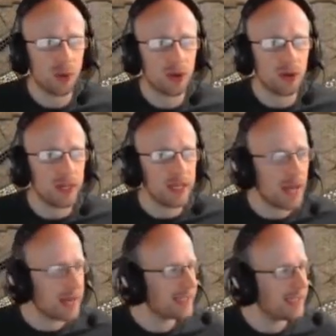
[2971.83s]
We are currently
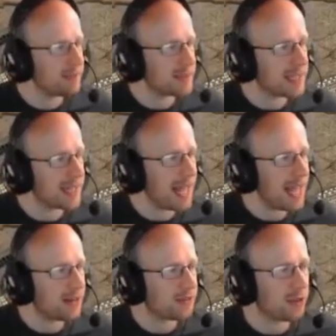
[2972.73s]
19%
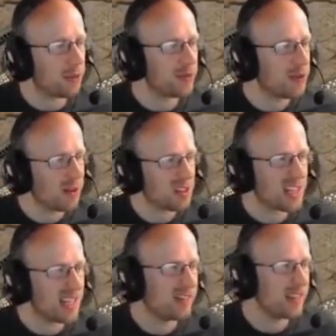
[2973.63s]
ahead of them. We've not lost
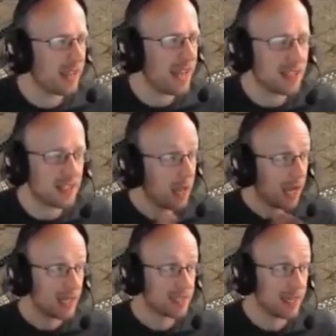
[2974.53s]
anything yet.
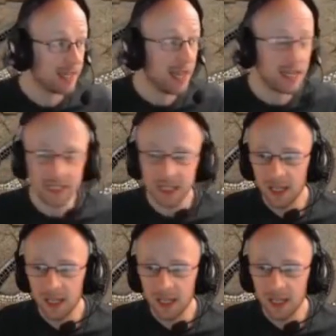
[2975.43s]
I say yet.